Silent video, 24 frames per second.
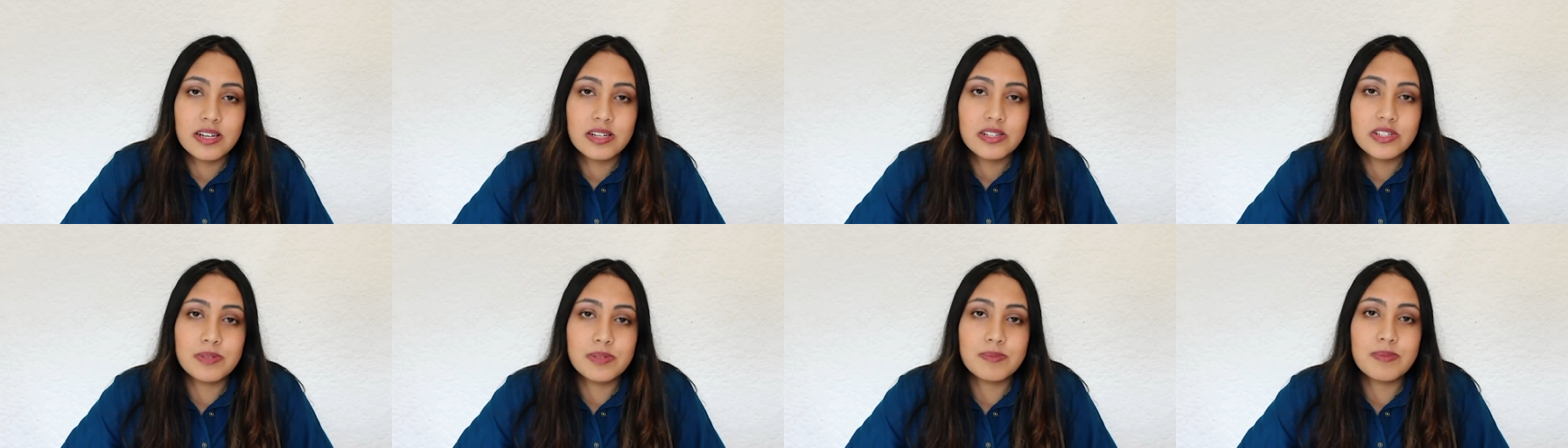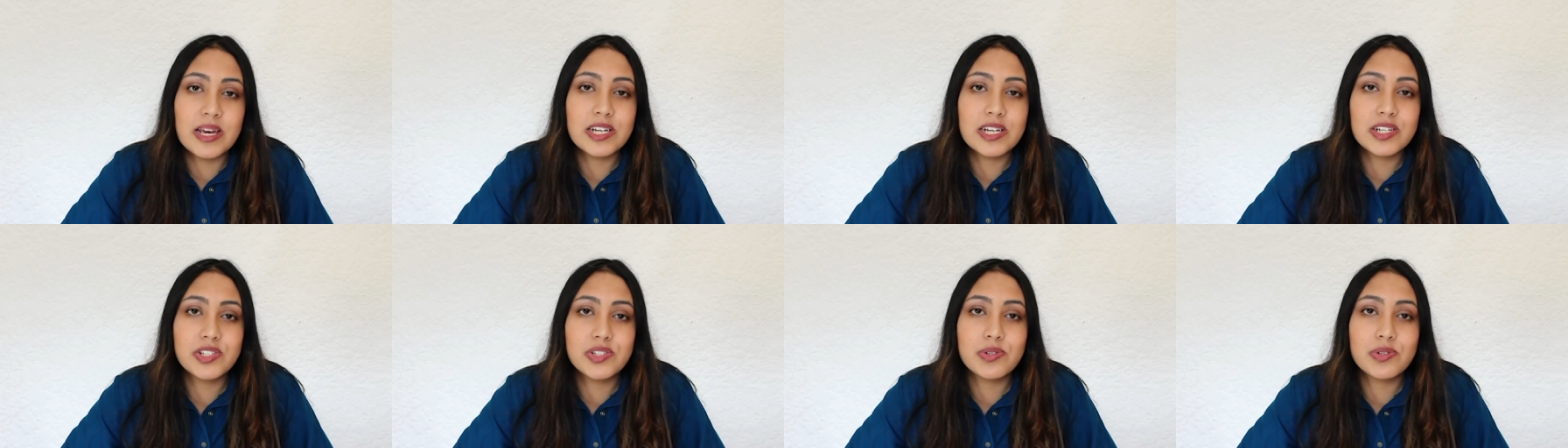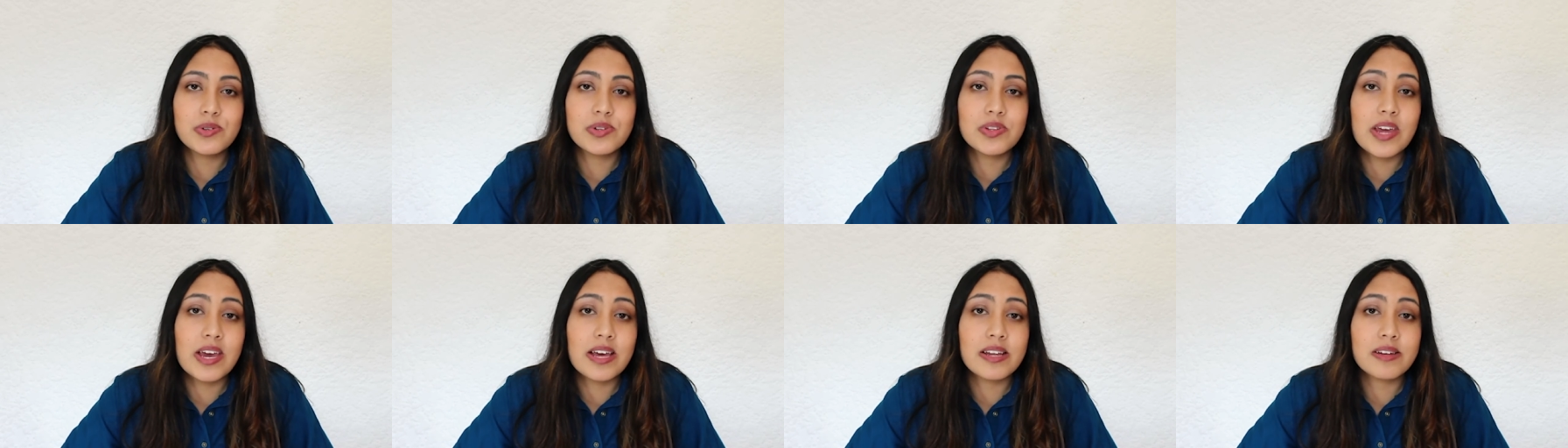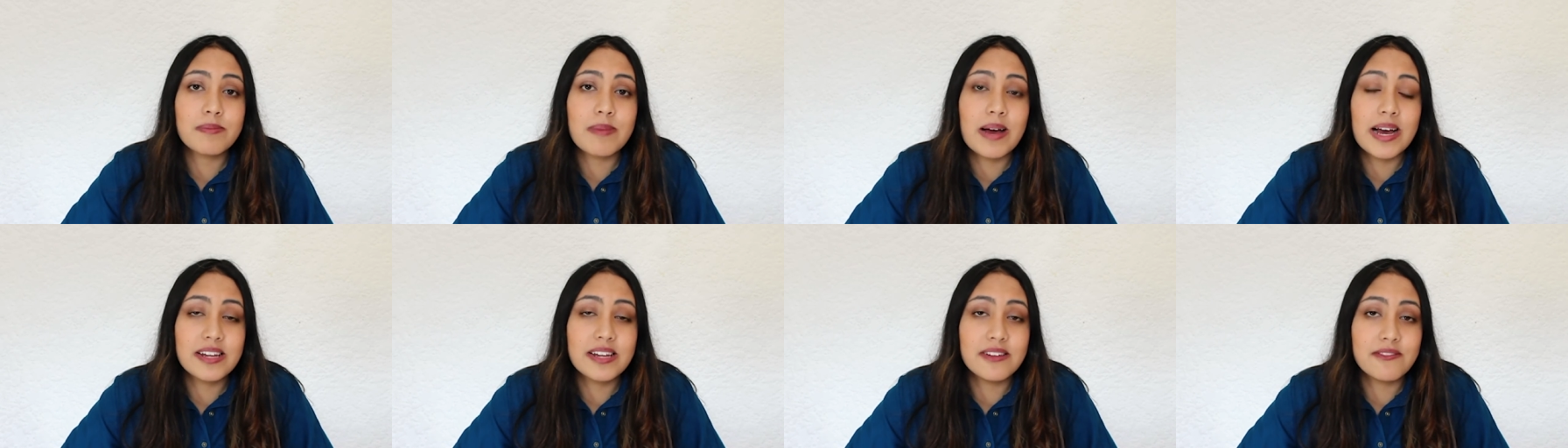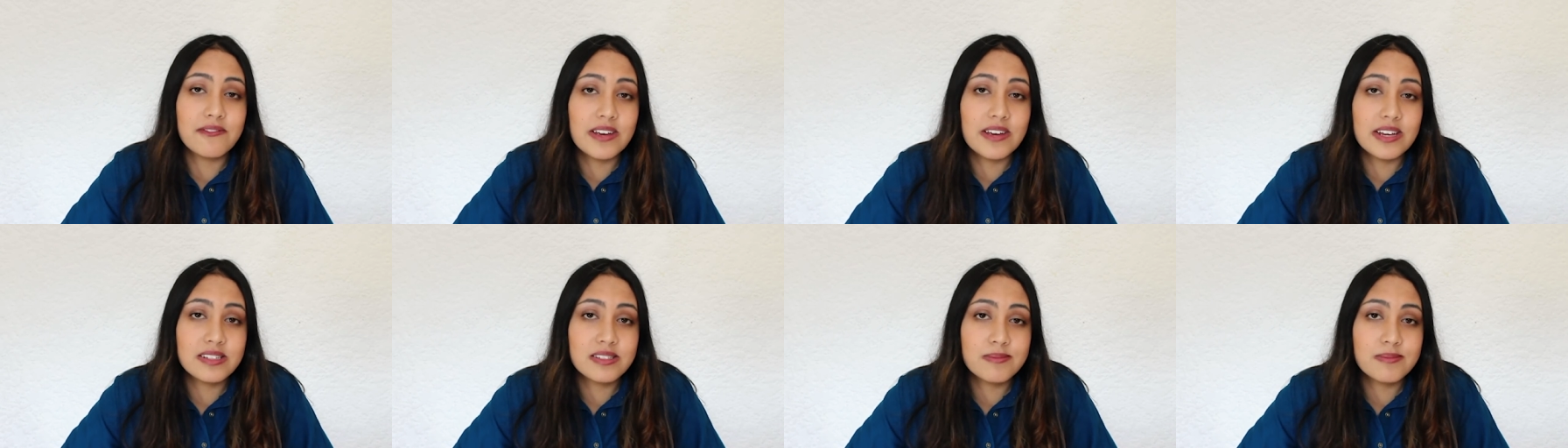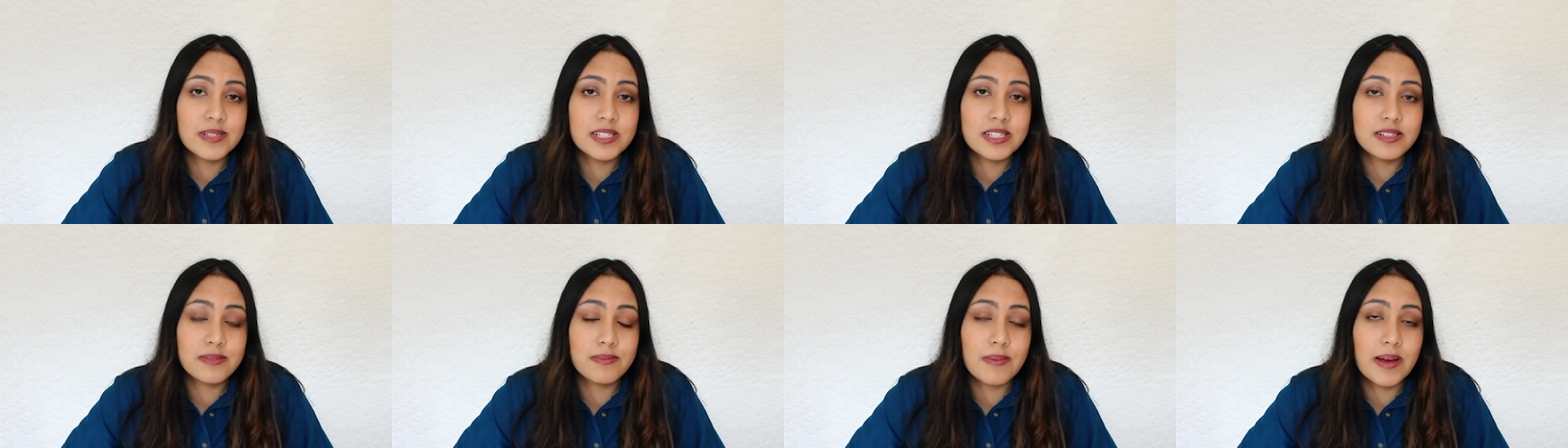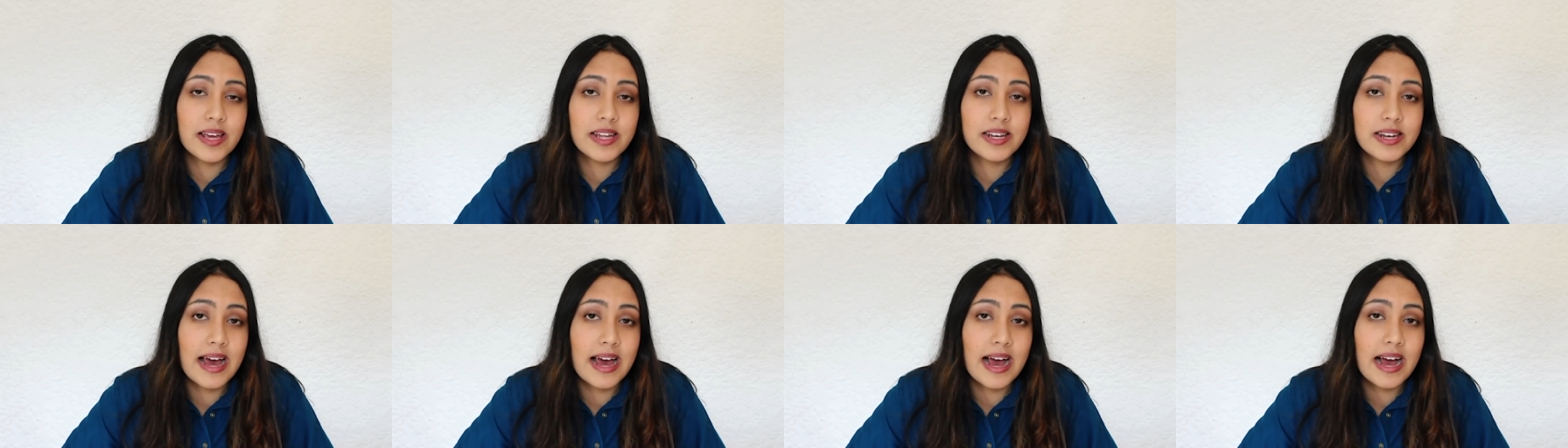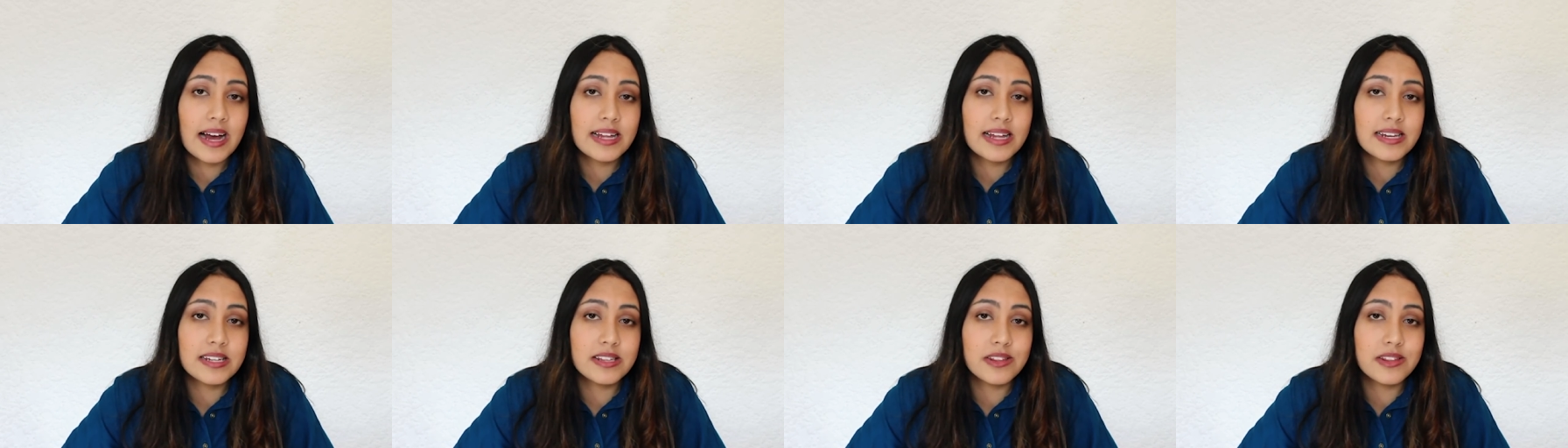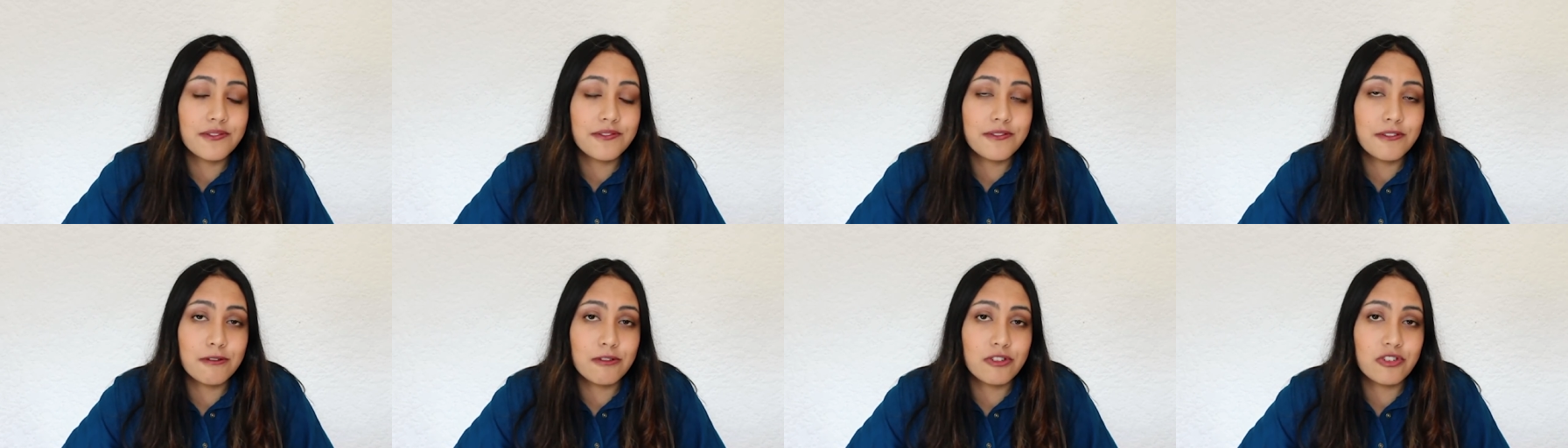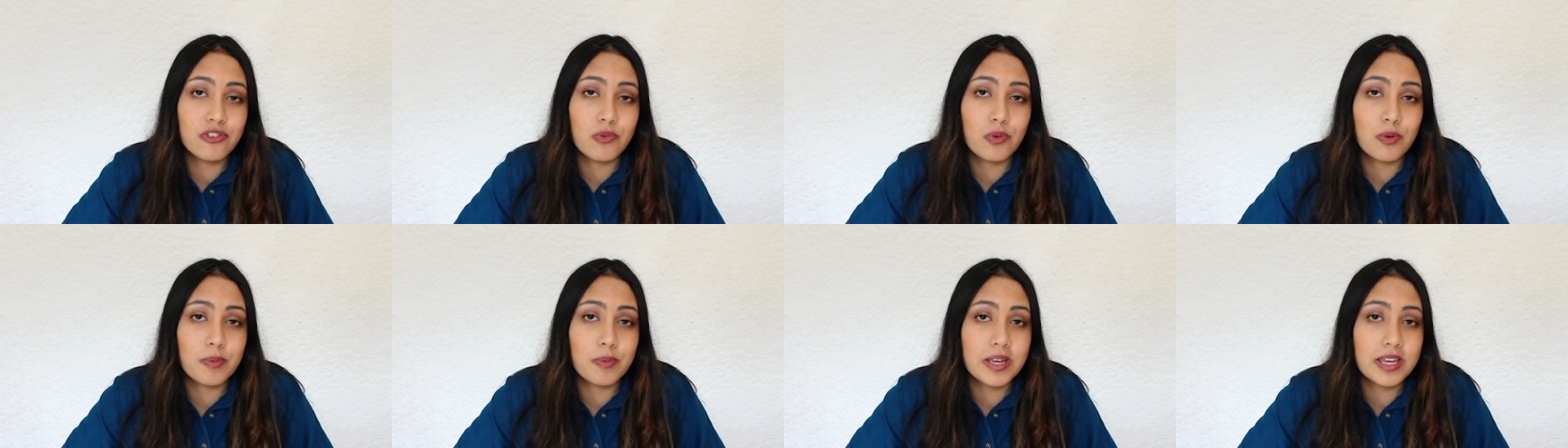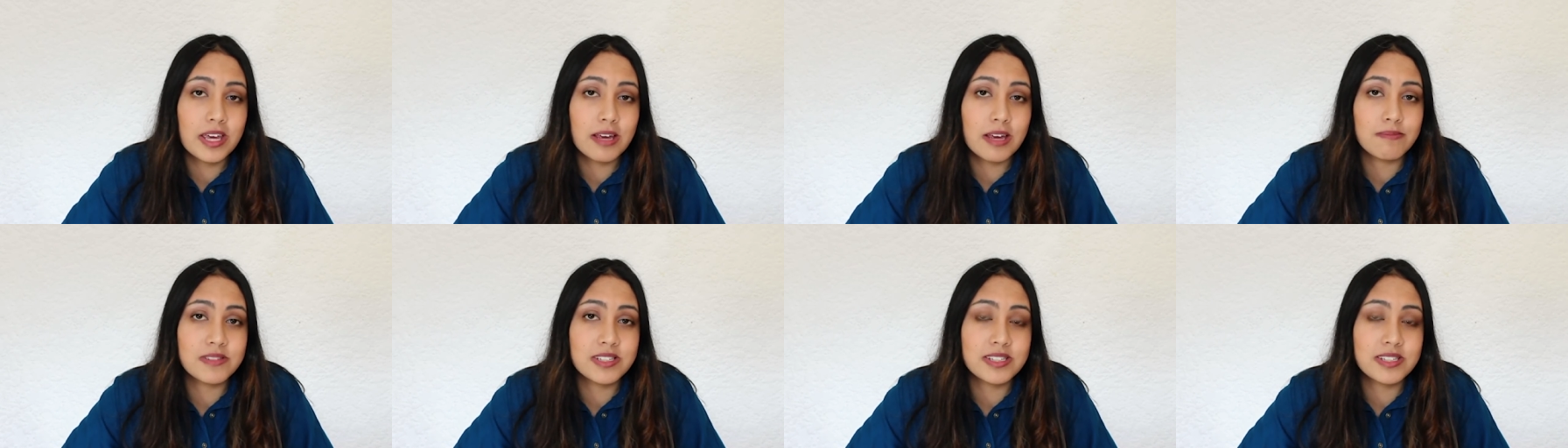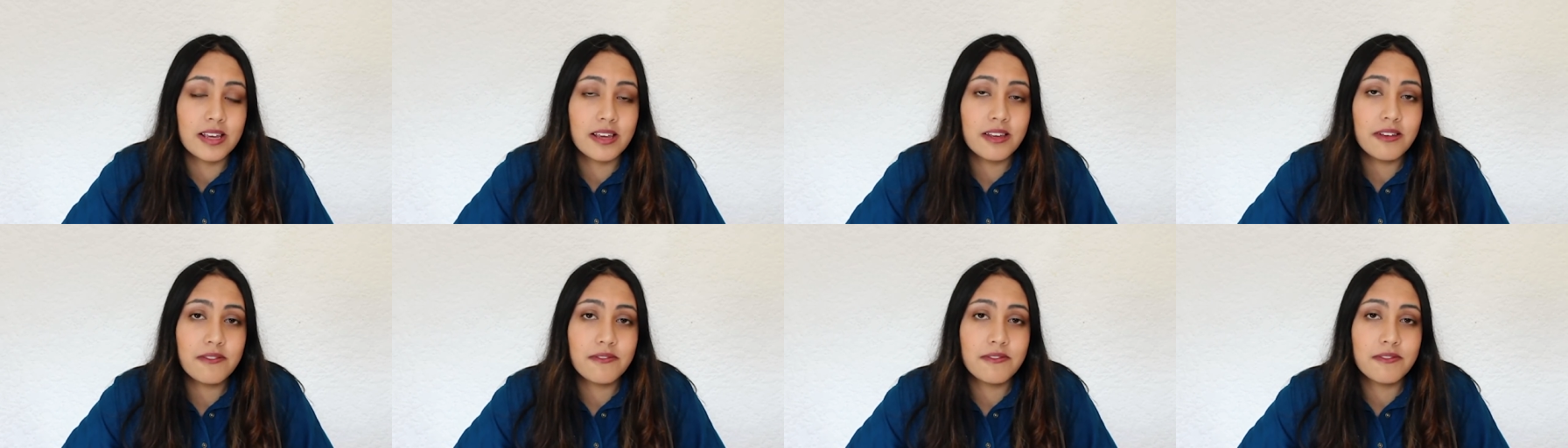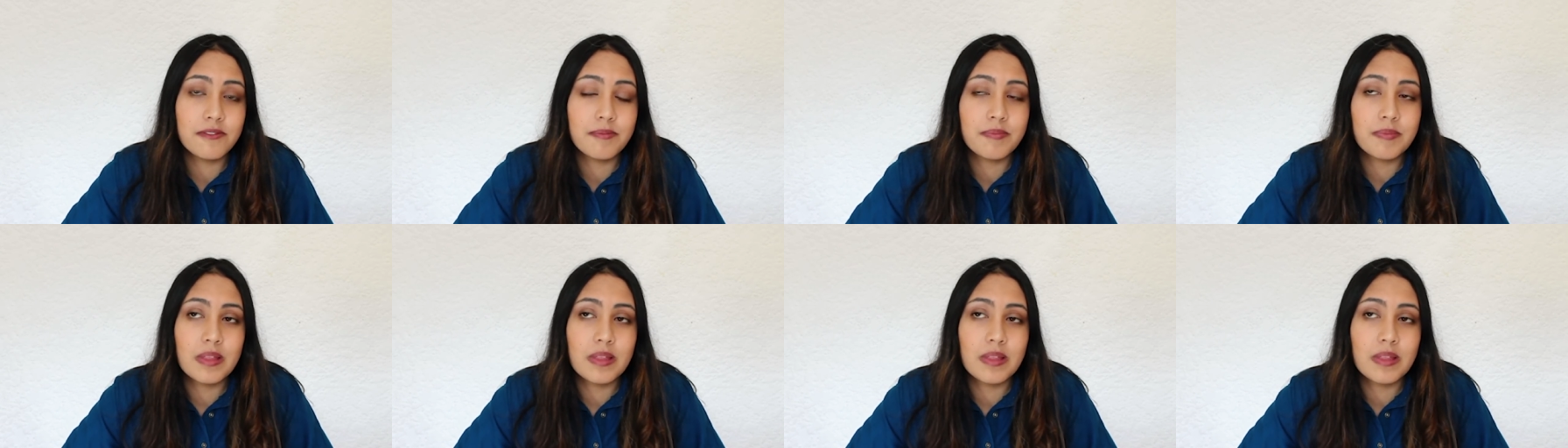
to make sure that my investments made now and in the future will be kept safe.